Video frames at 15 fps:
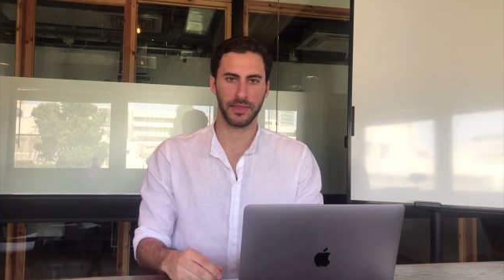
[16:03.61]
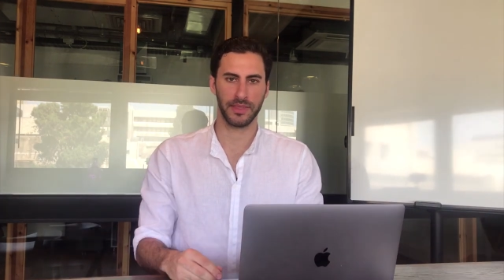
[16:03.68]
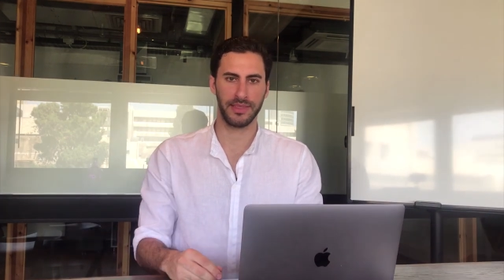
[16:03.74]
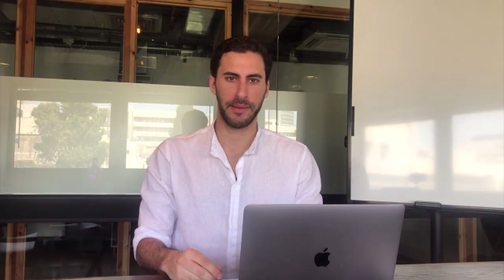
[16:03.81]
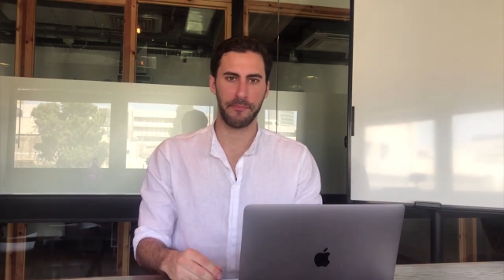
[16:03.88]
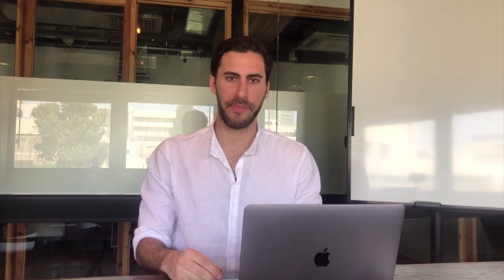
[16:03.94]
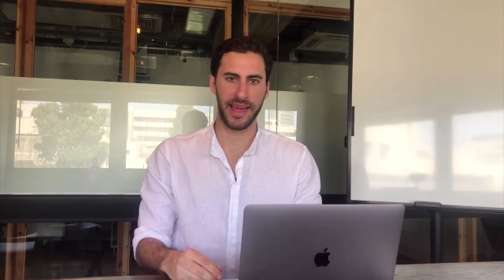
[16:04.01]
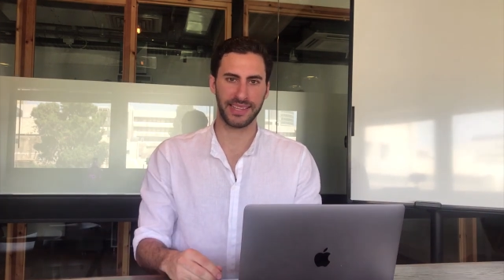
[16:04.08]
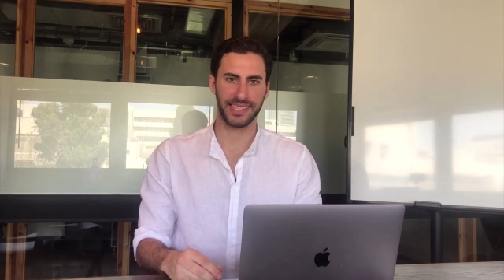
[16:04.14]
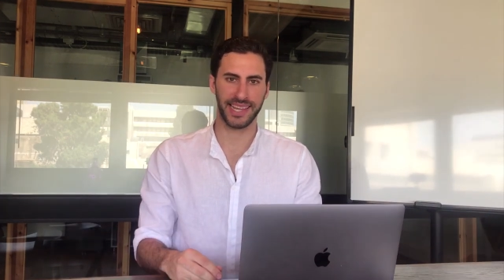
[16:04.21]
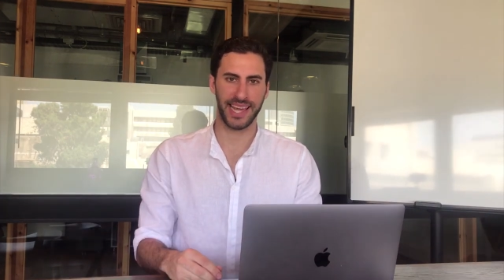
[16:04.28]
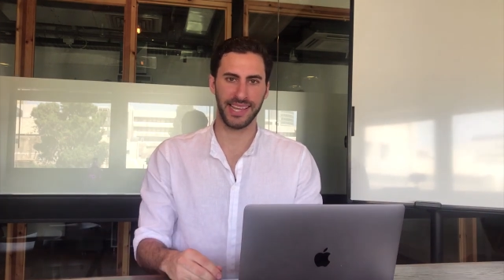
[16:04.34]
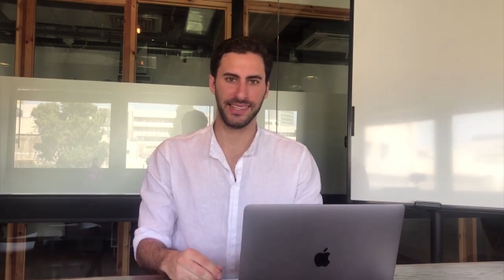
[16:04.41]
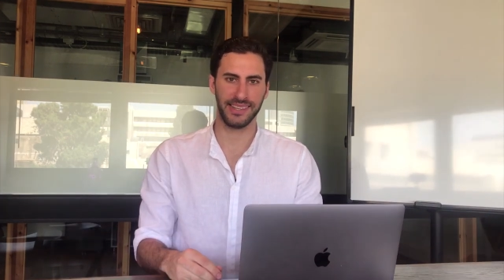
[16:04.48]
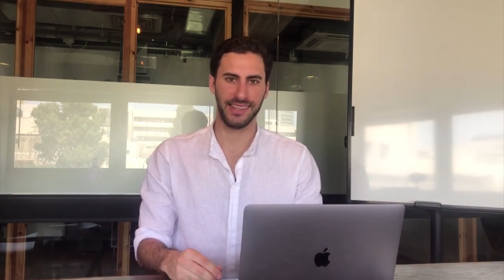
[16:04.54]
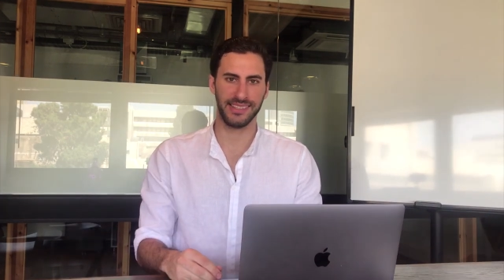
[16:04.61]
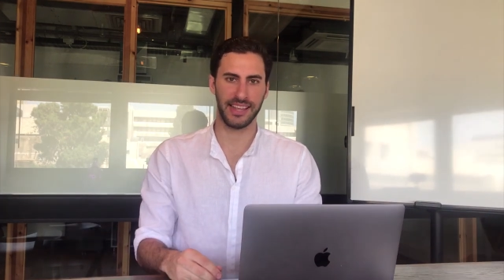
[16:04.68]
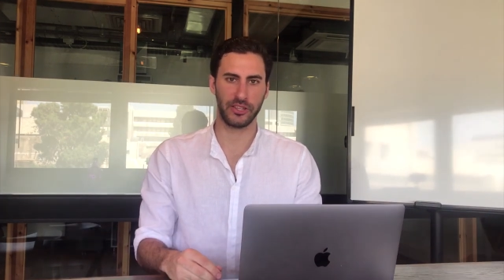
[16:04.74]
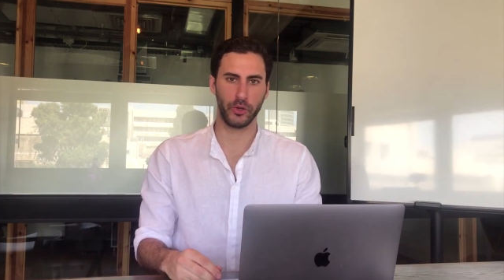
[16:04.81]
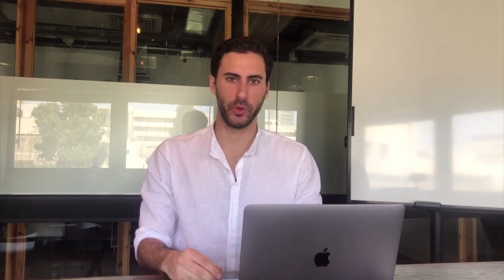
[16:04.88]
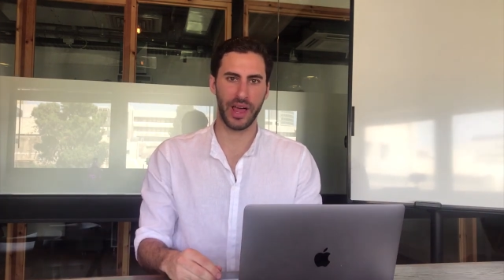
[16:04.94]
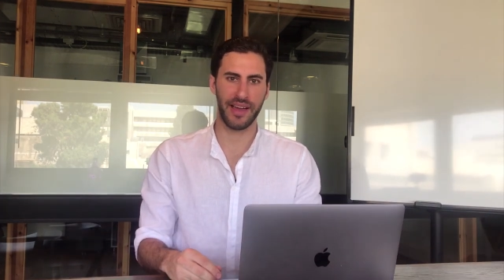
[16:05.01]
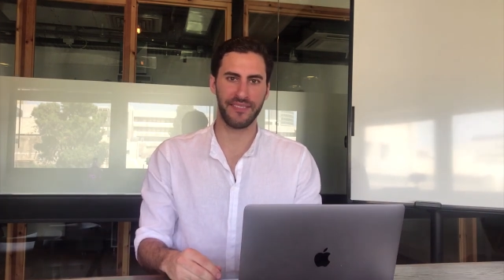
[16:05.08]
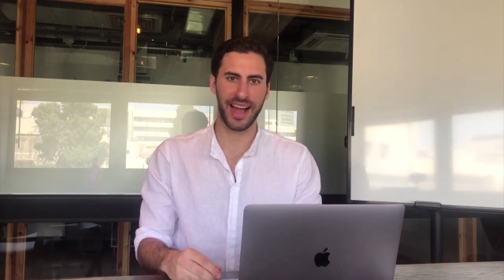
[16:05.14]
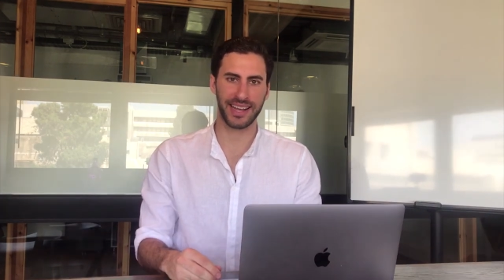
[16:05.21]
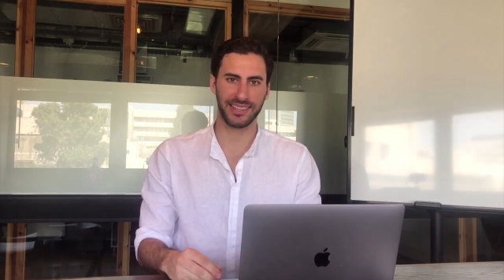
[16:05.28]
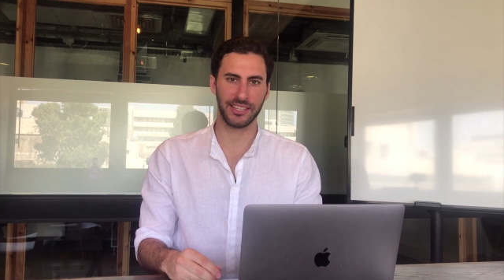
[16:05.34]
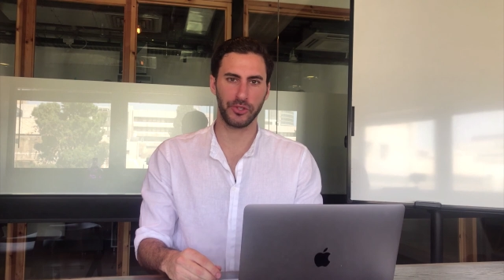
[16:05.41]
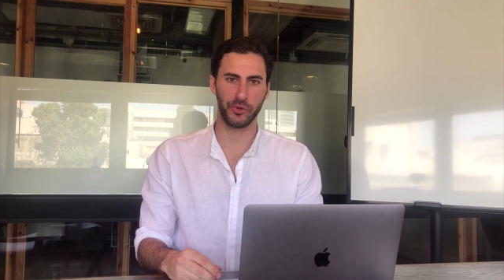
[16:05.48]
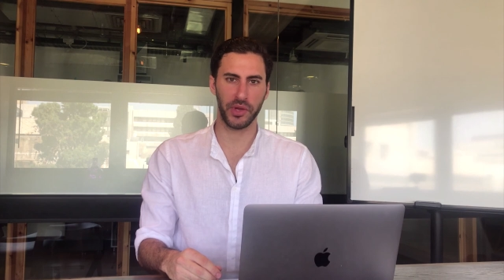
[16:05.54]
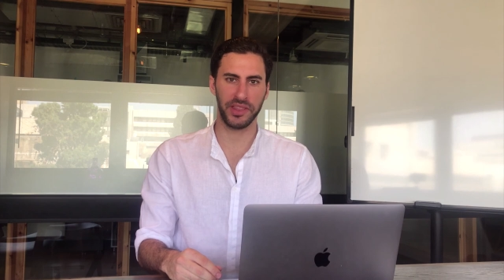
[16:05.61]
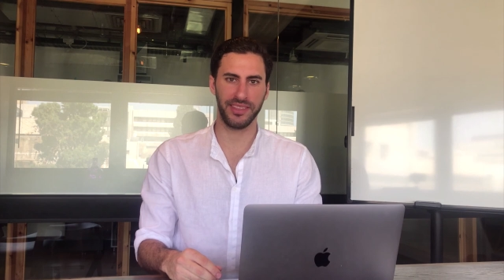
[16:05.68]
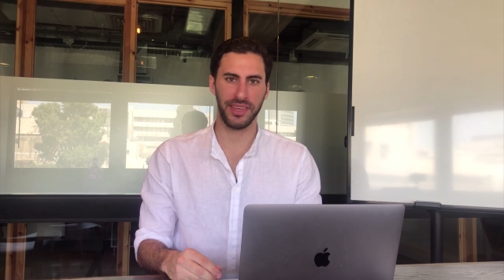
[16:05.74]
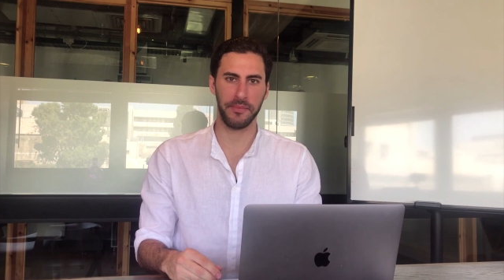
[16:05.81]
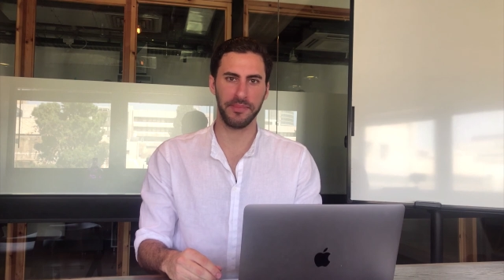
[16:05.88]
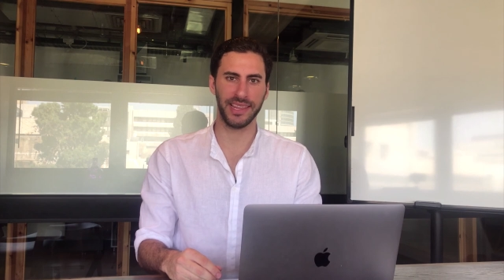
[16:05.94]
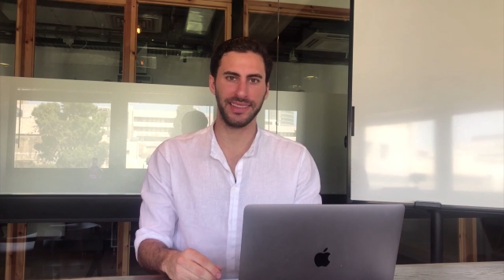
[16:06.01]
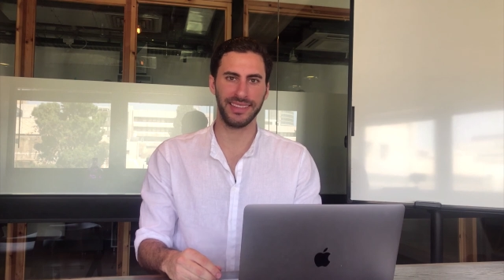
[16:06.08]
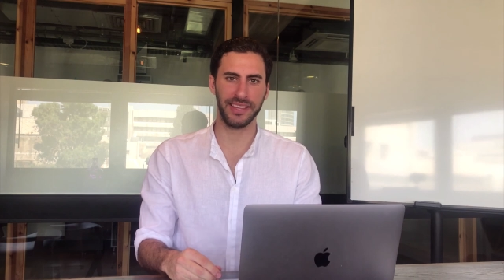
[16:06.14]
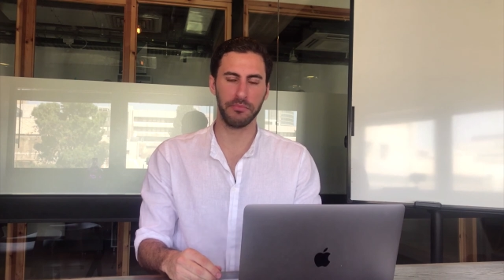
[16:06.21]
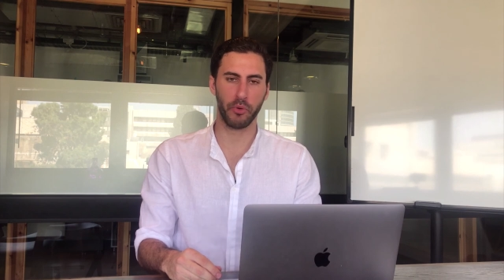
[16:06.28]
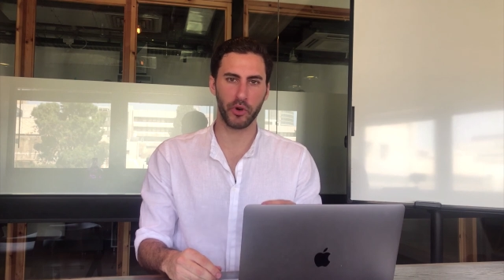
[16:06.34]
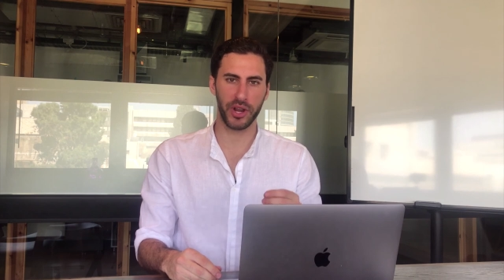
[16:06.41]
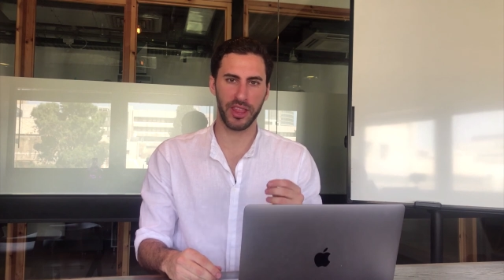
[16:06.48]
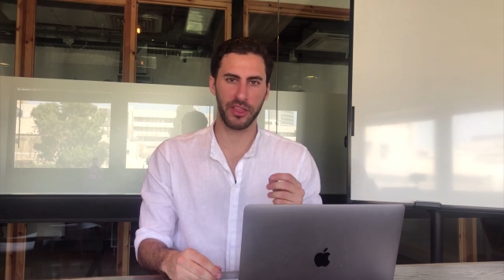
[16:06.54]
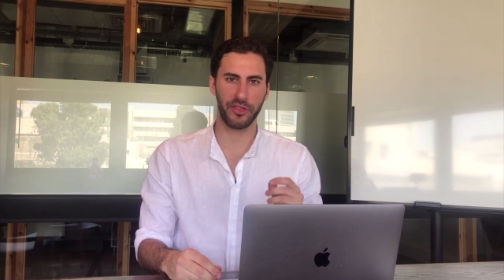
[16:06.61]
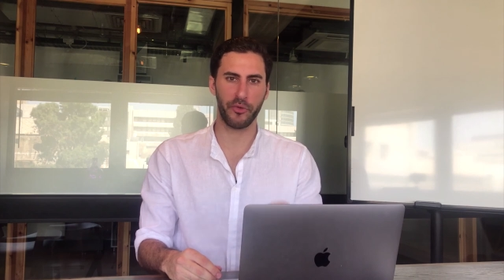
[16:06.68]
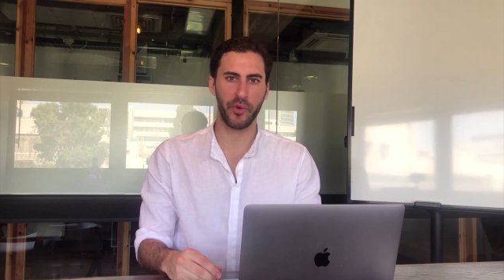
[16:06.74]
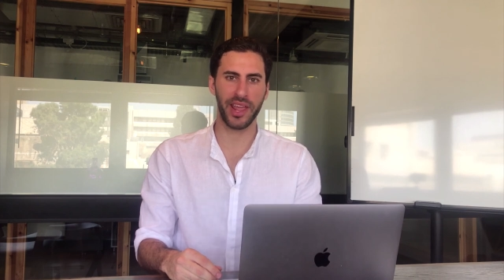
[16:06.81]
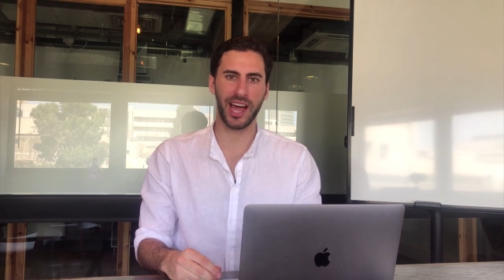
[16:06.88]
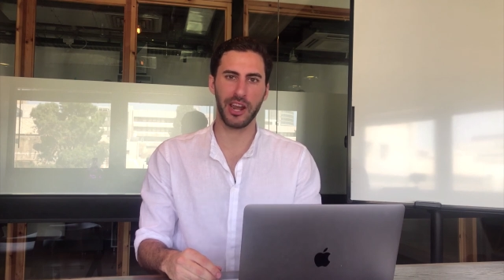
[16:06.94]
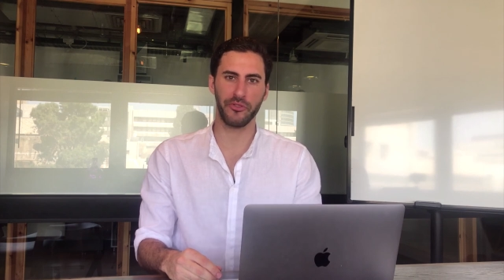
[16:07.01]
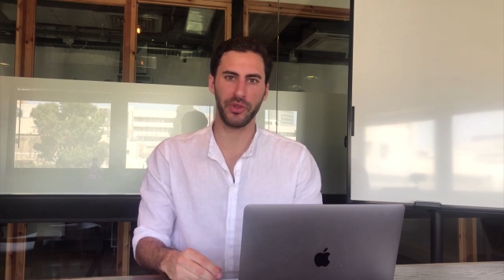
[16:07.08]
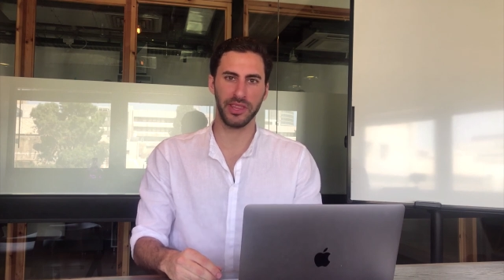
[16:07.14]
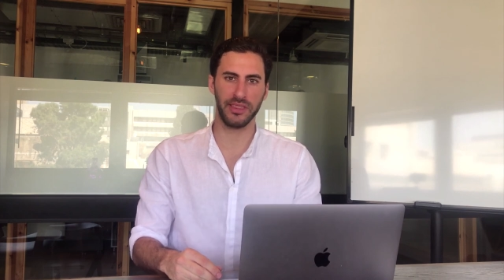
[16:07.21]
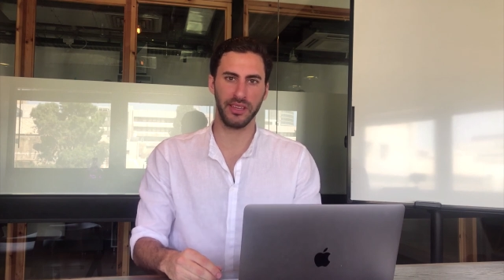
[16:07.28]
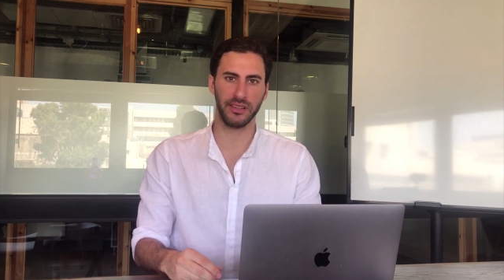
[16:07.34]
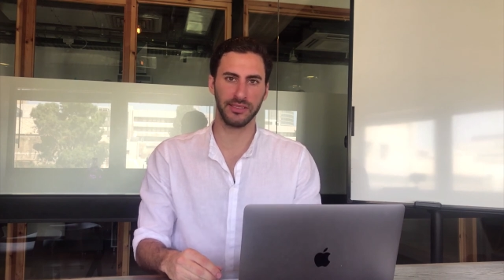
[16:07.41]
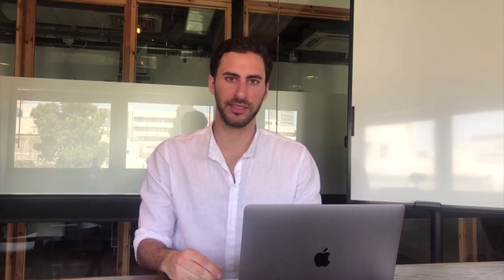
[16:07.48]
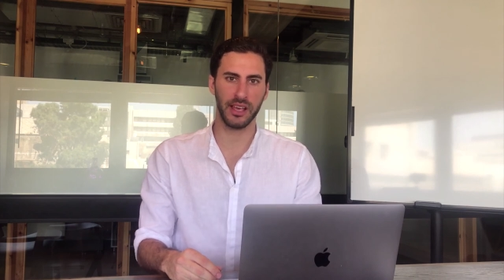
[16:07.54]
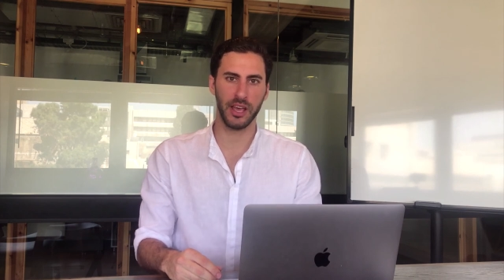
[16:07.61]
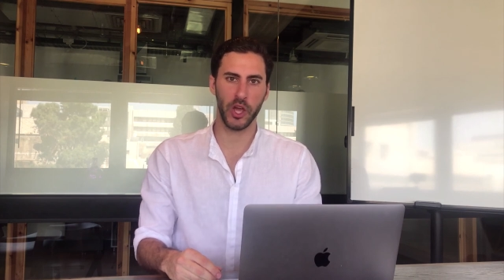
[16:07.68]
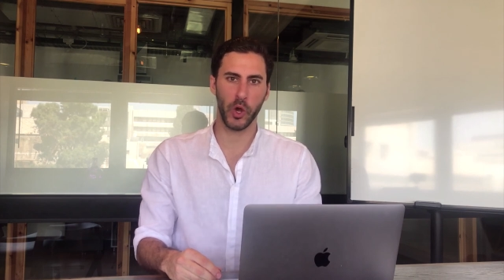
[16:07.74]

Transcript: The best case is that you'll have access to a team that did more than 300 deals